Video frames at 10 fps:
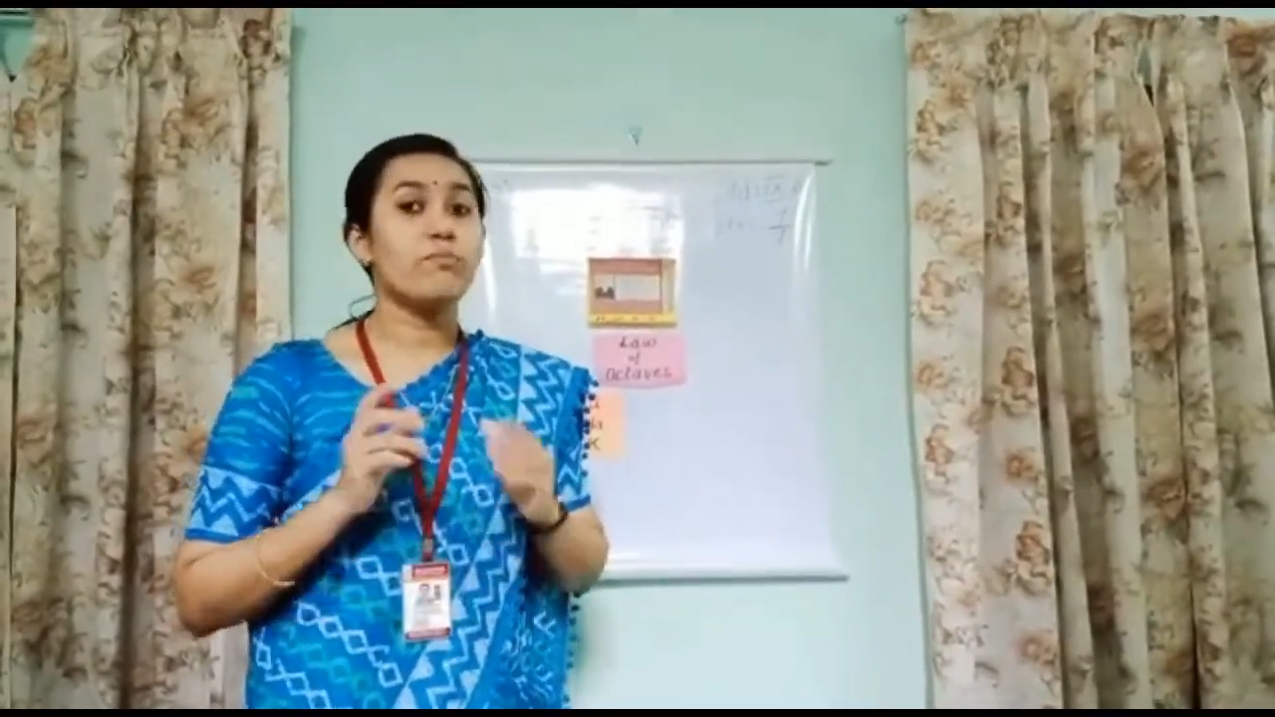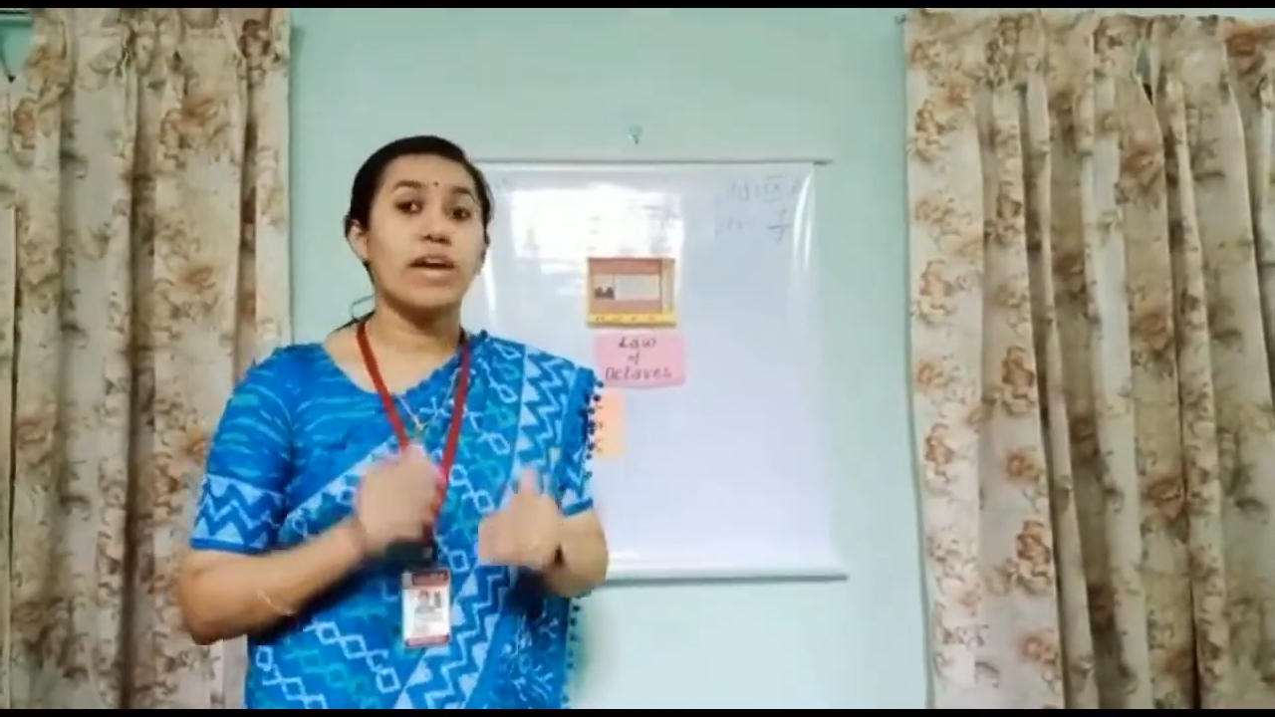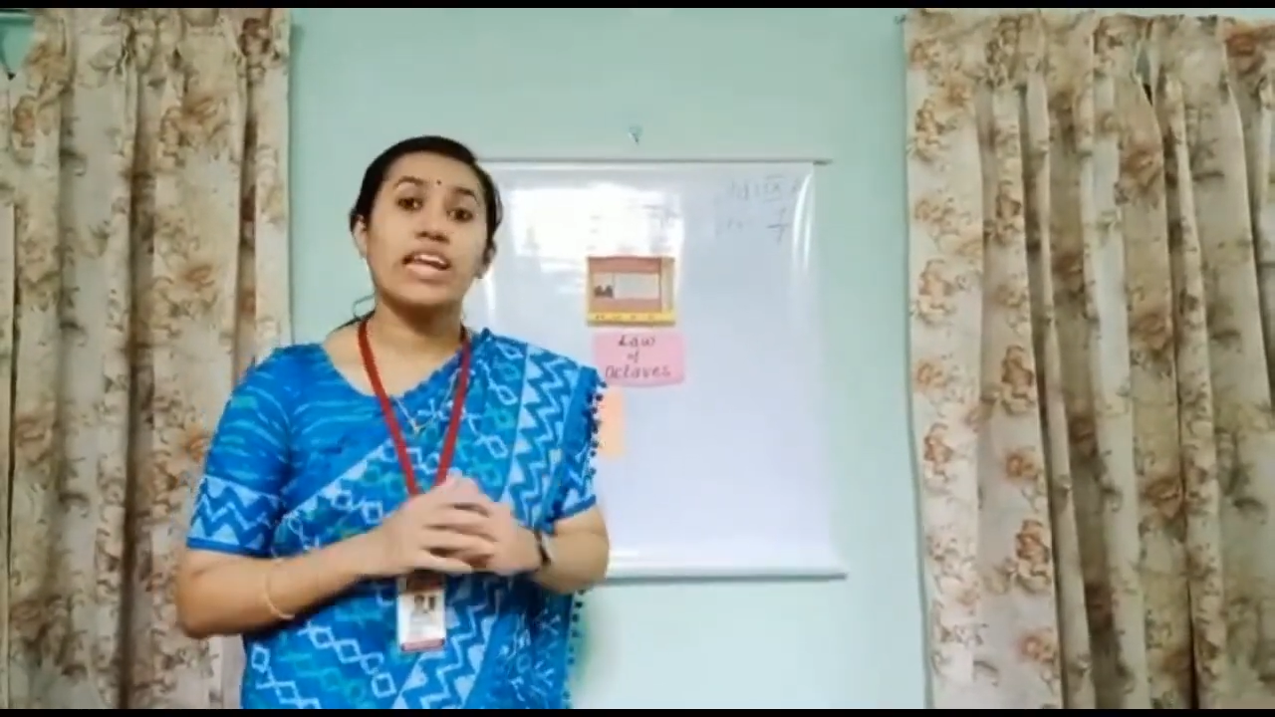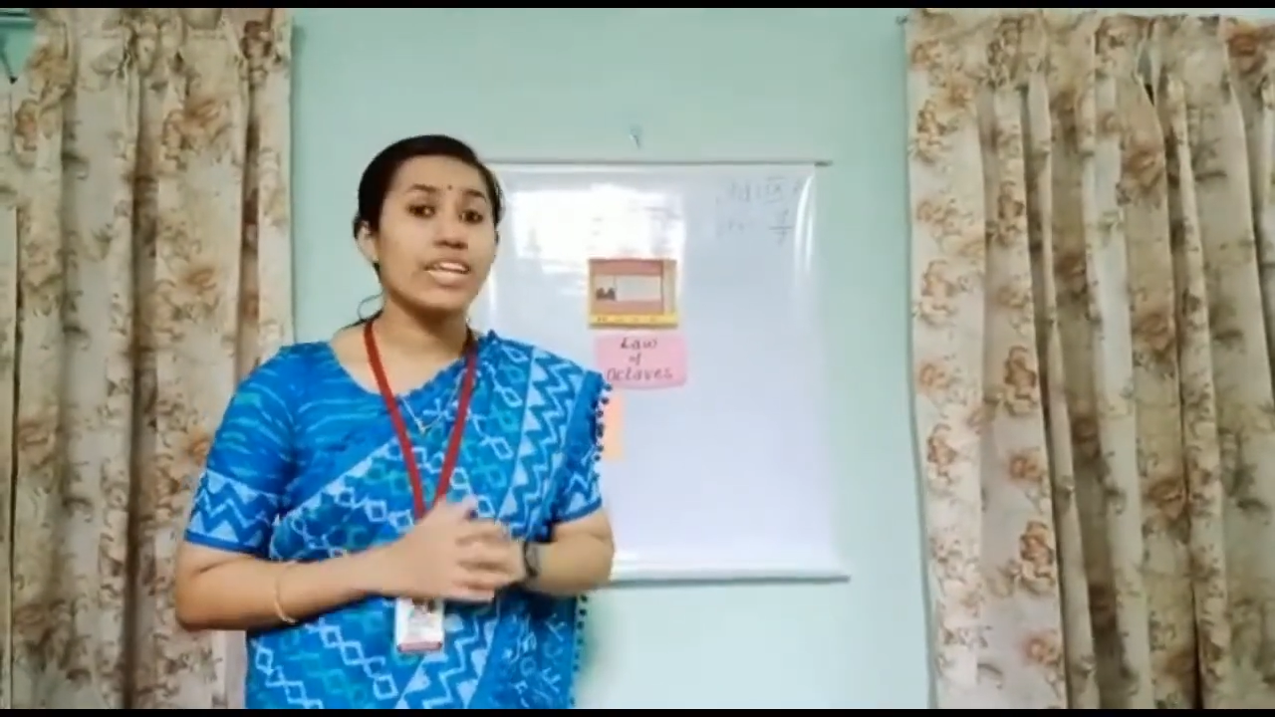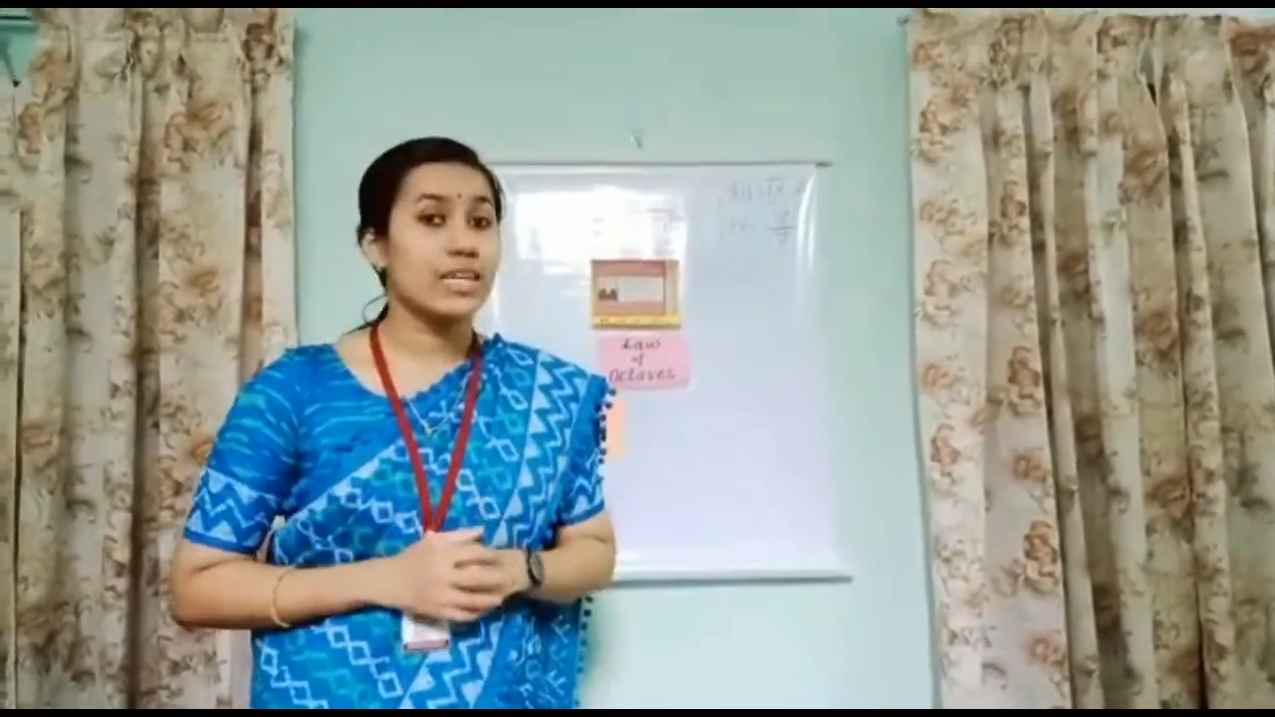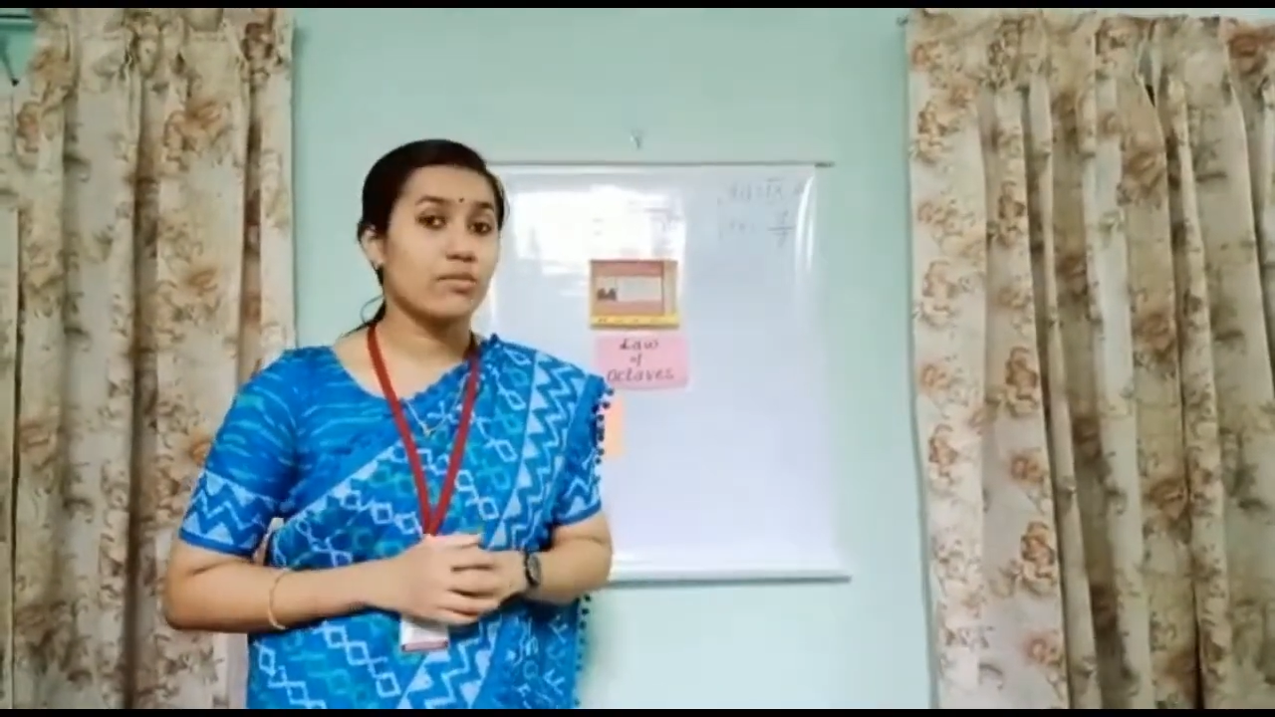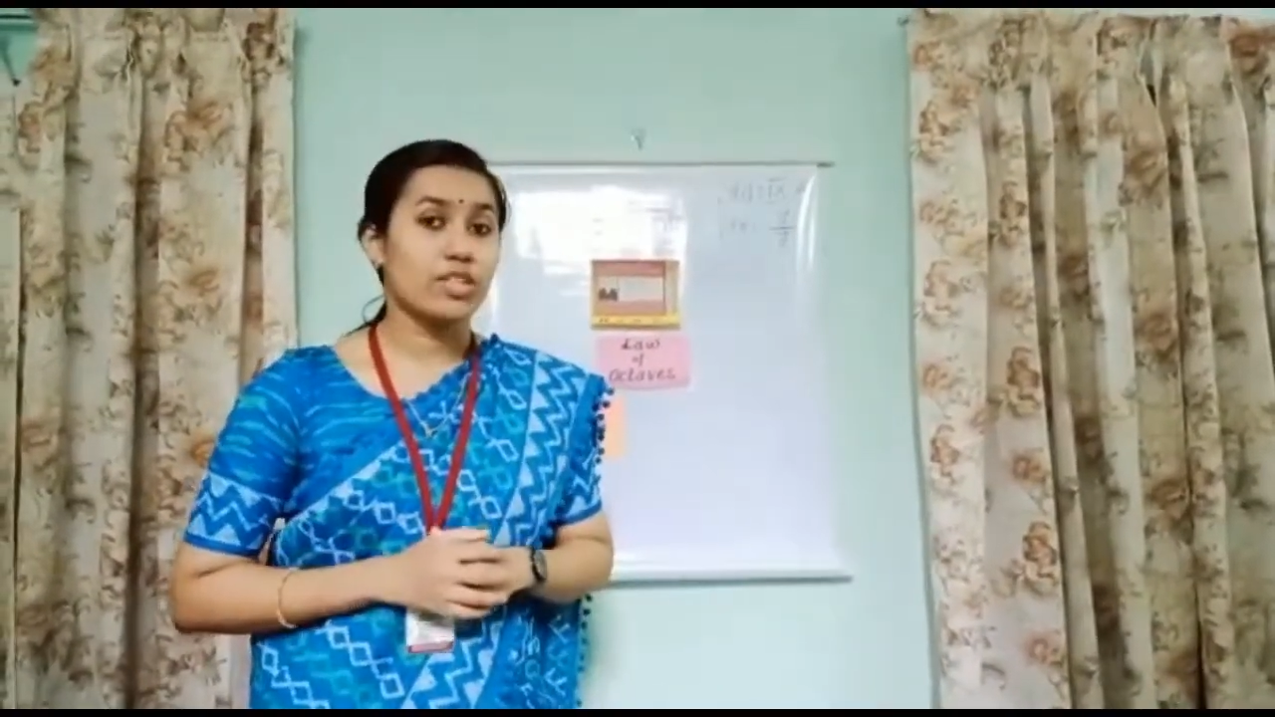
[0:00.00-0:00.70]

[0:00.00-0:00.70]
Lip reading: beryllium